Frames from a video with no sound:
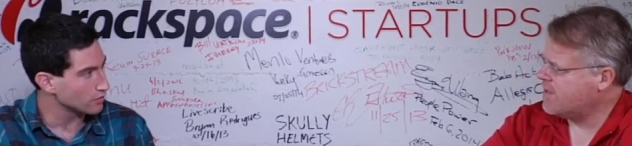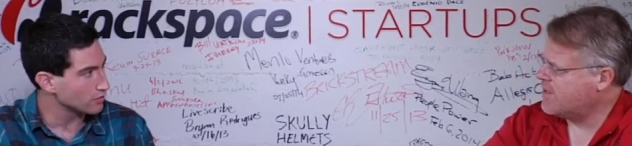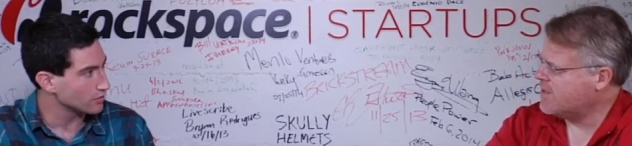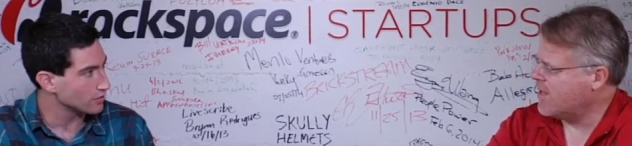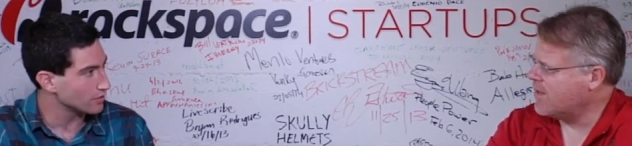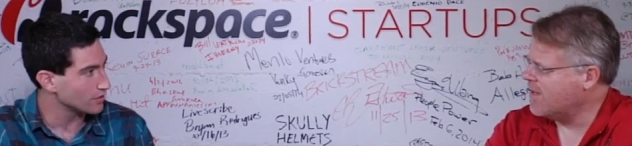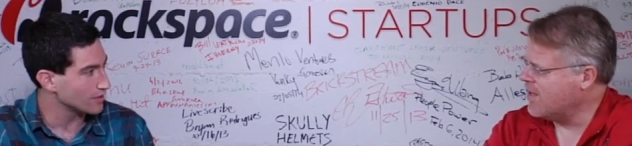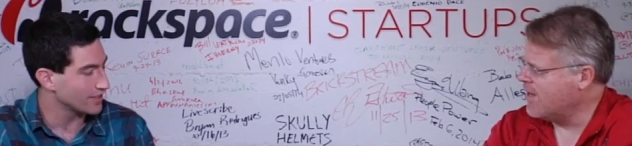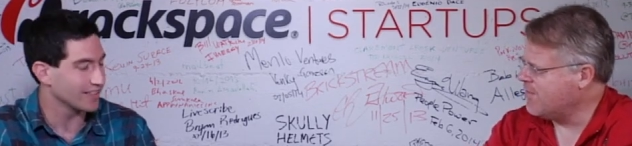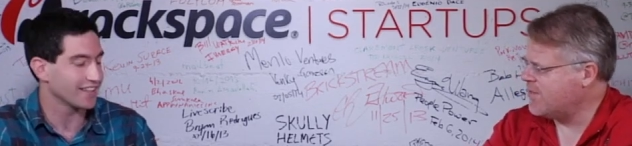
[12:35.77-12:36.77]
Speaker 1: Because
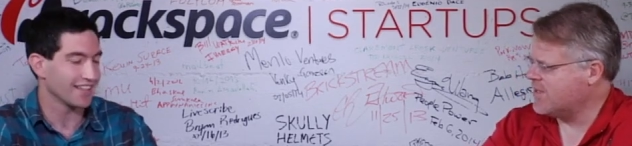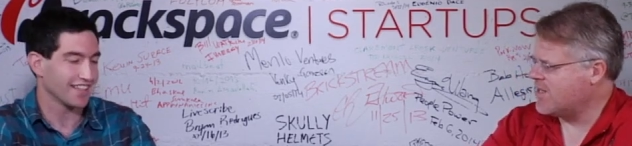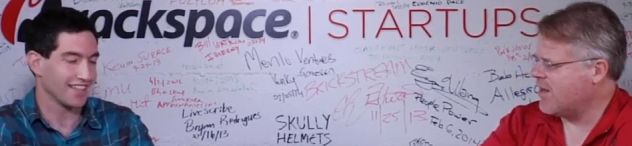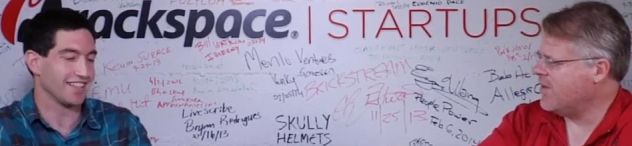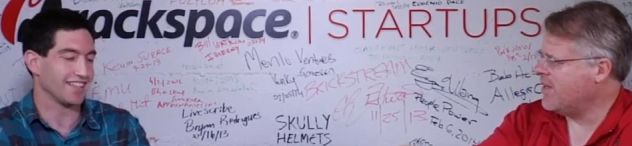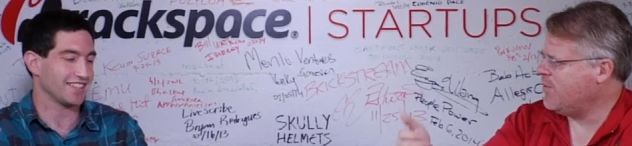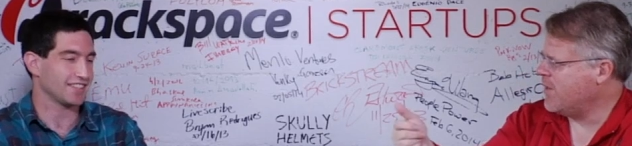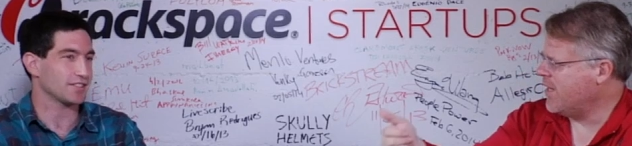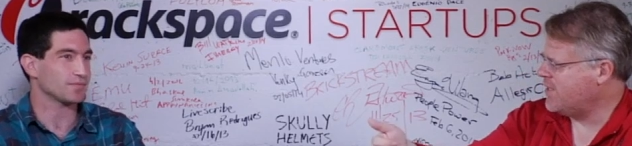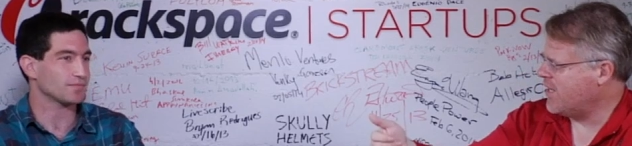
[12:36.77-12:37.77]
IFTTT is already when
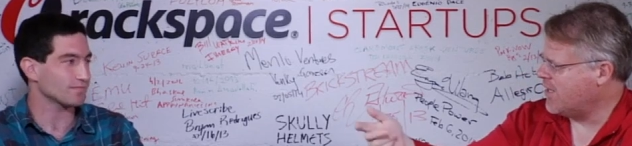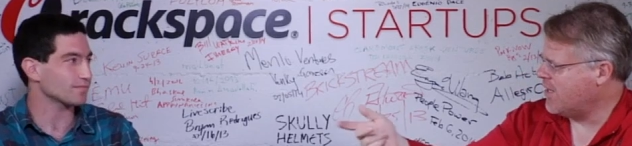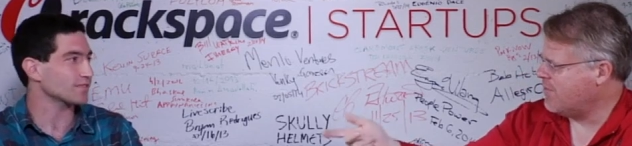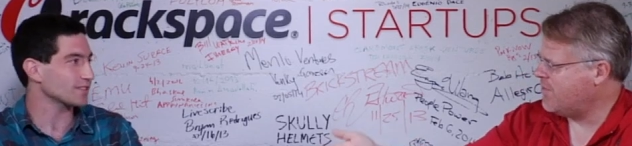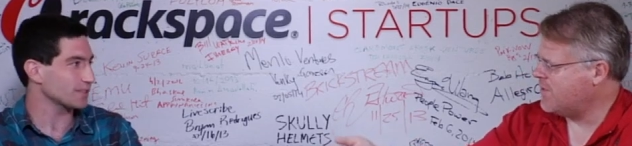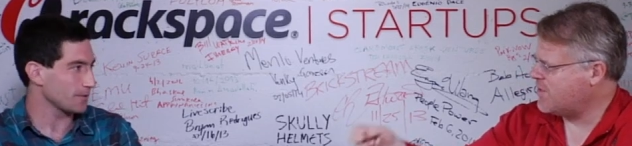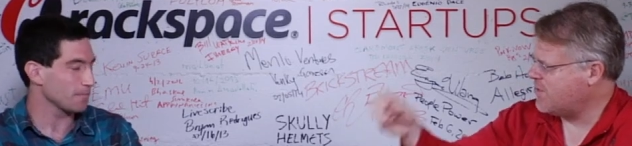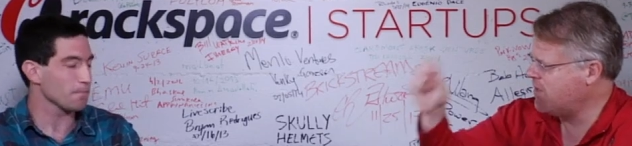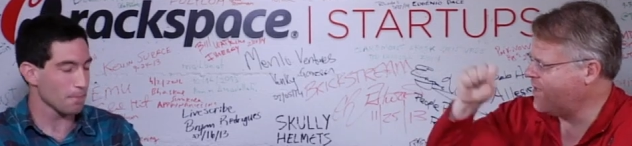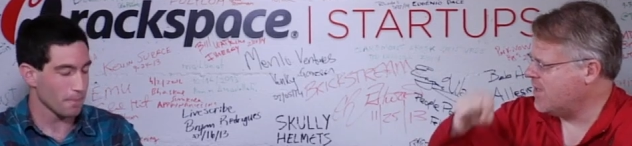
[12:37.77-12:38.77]
I check in on
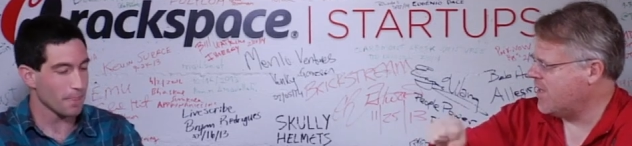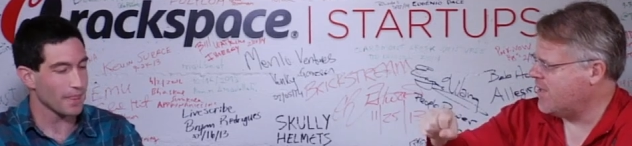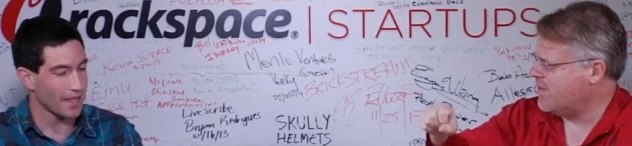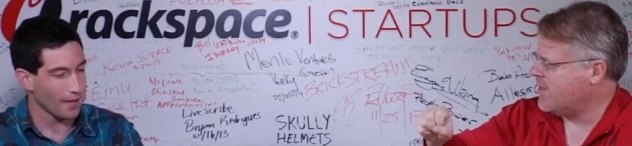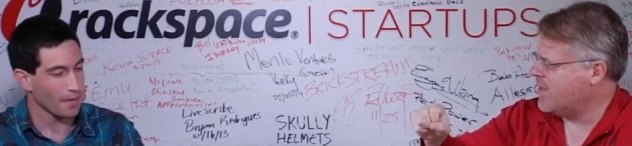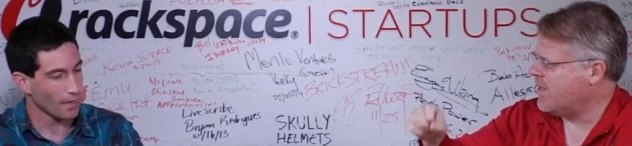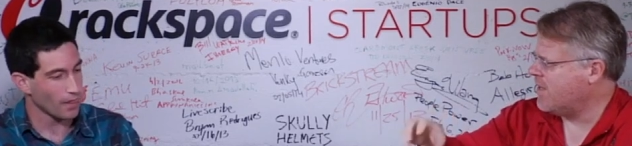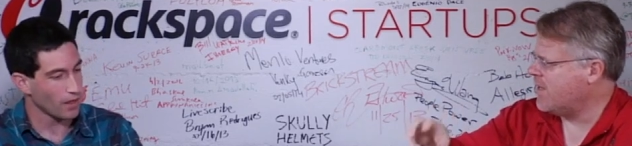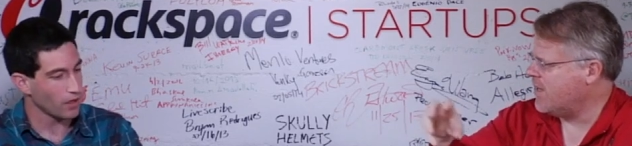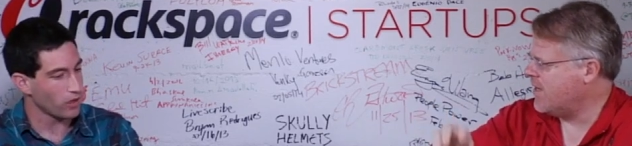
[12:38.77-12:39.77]
Foursquare, it, yeah.
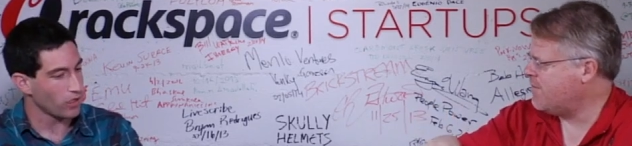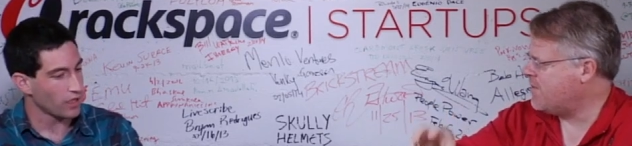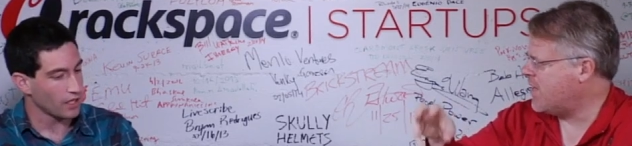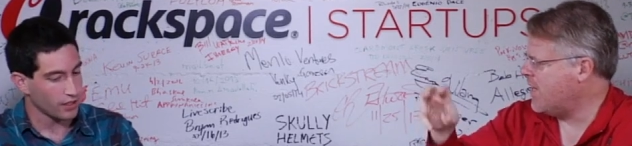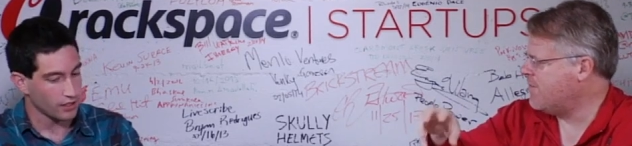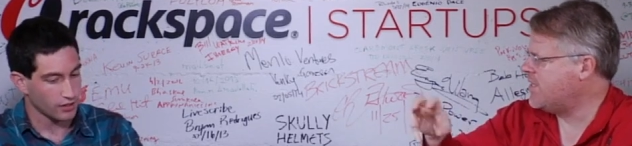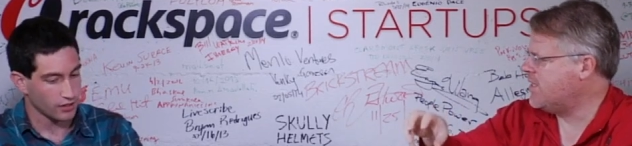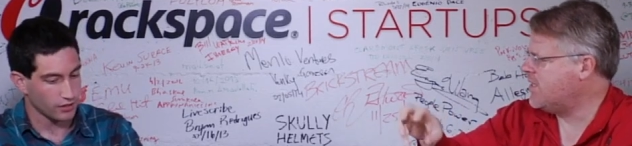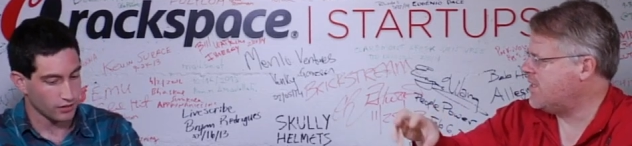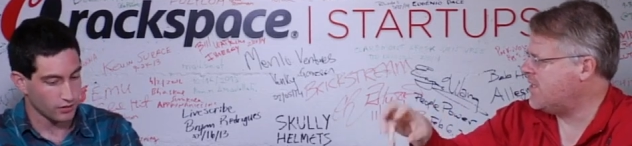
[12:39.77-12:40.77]
it, IFT
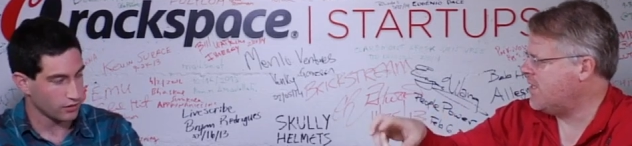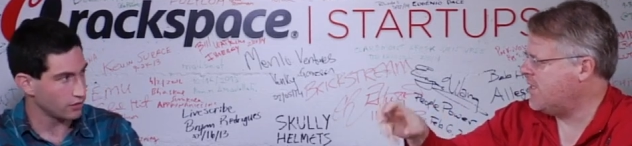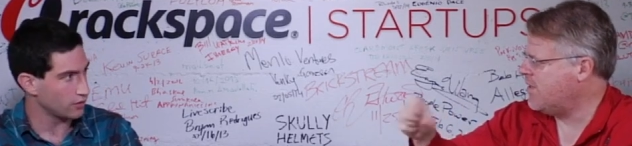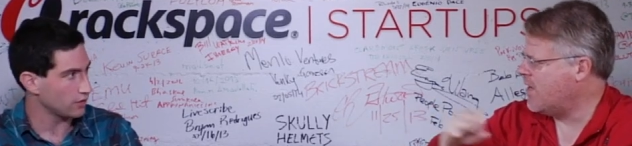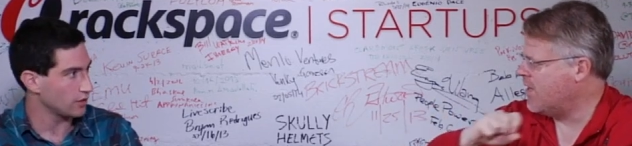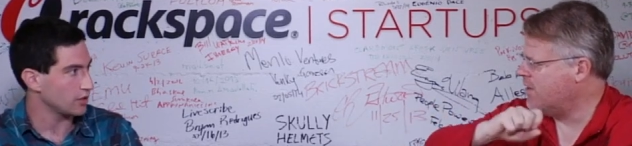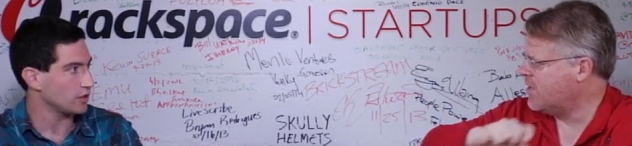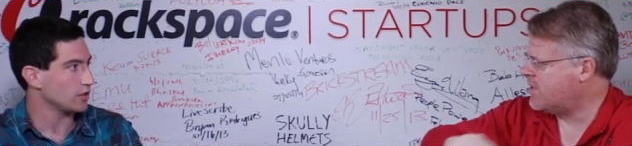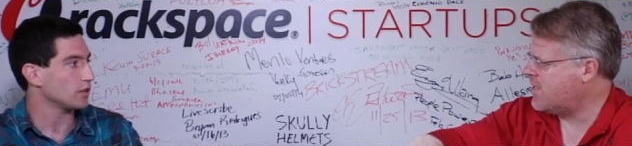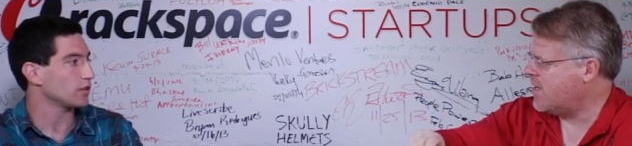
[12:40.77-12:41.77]
IFTTT uh,
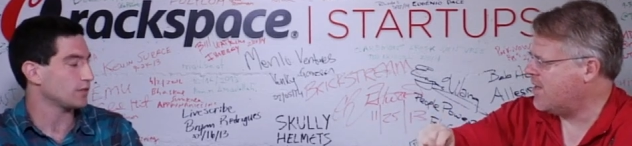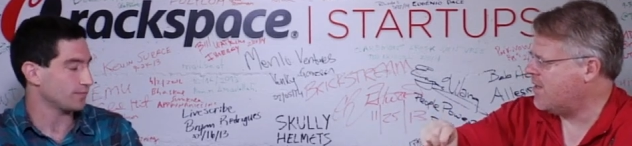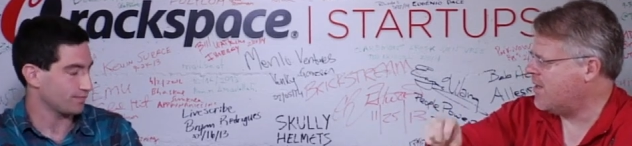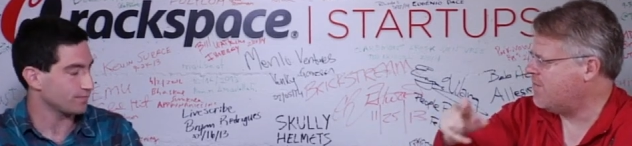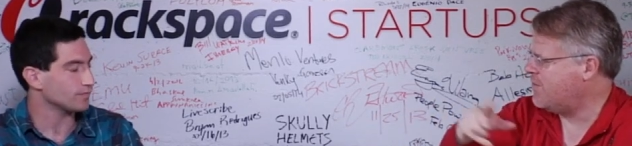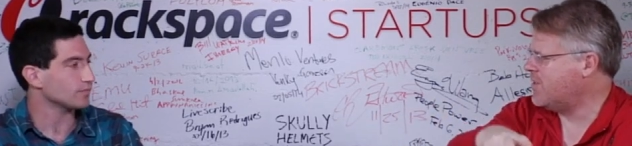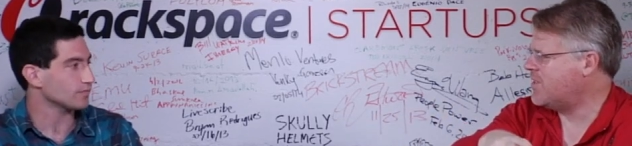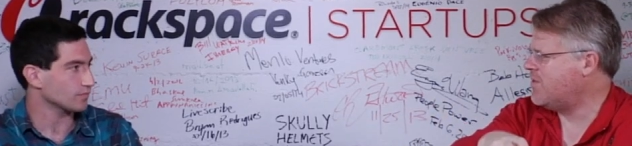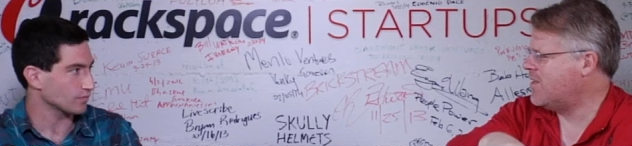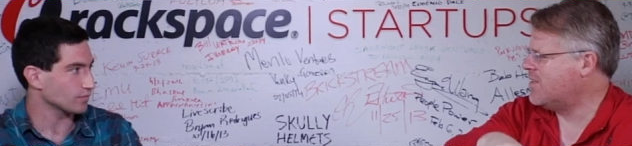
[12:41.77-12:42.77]
looks at uh,
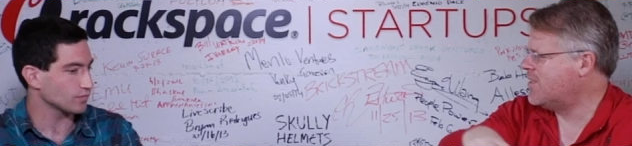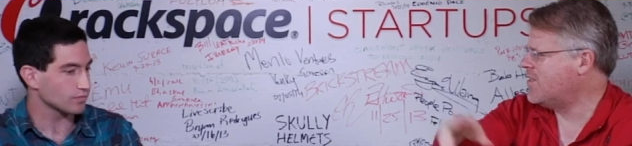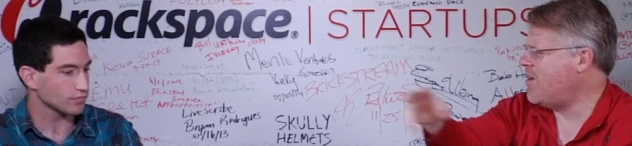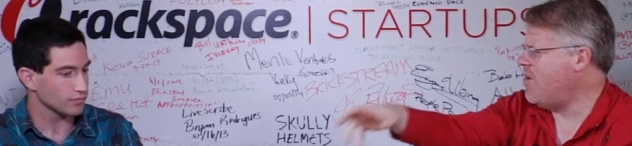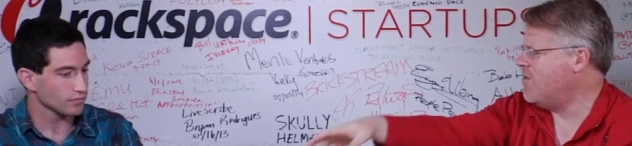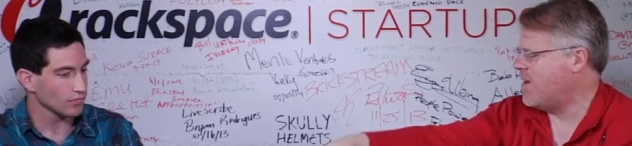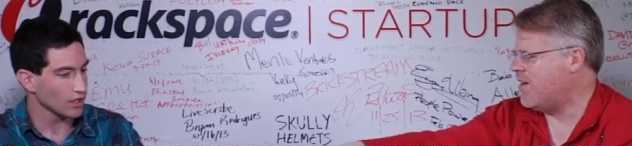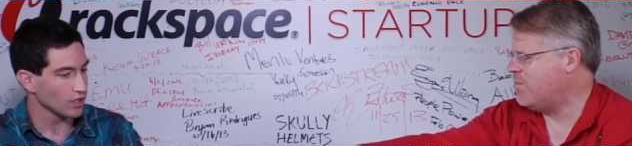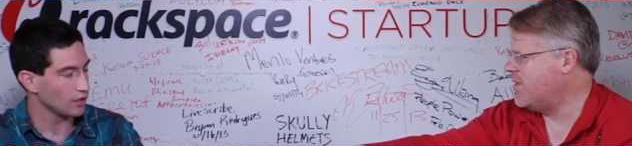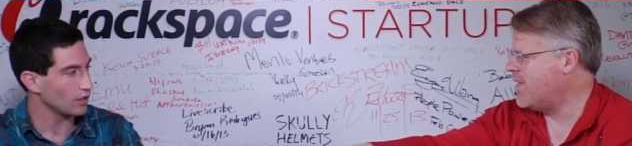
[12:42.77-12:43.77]
Foursquare says, oh,
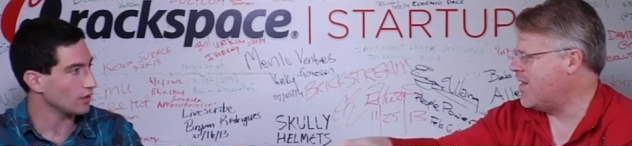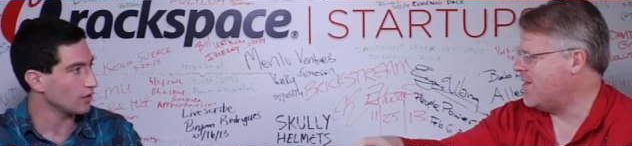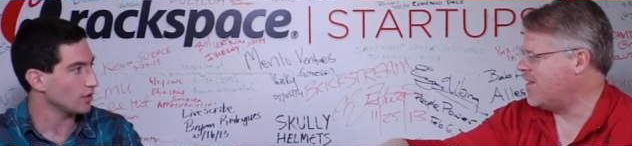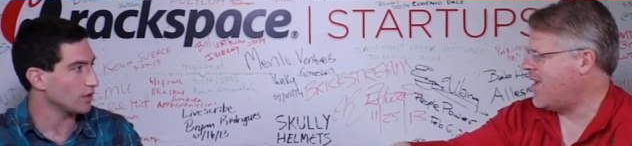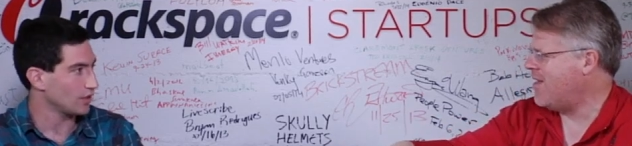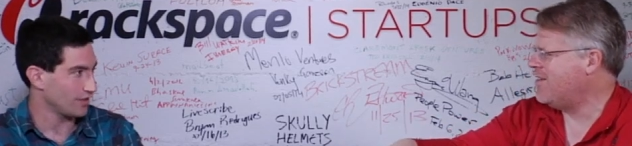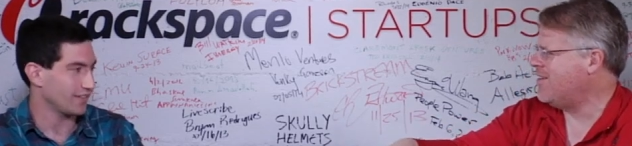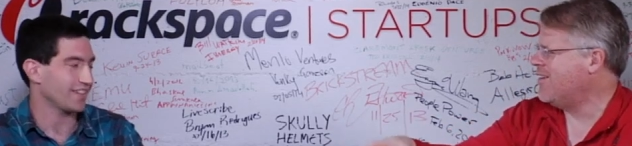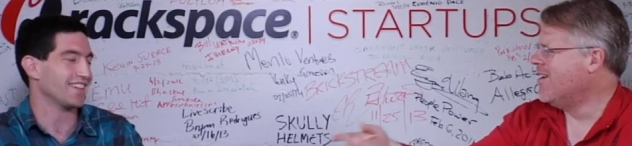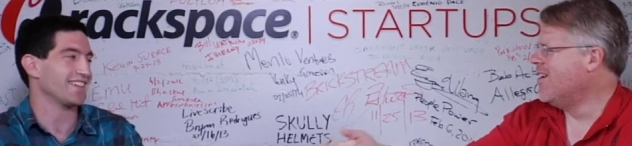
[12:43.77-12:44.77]
I'll put that on the calendar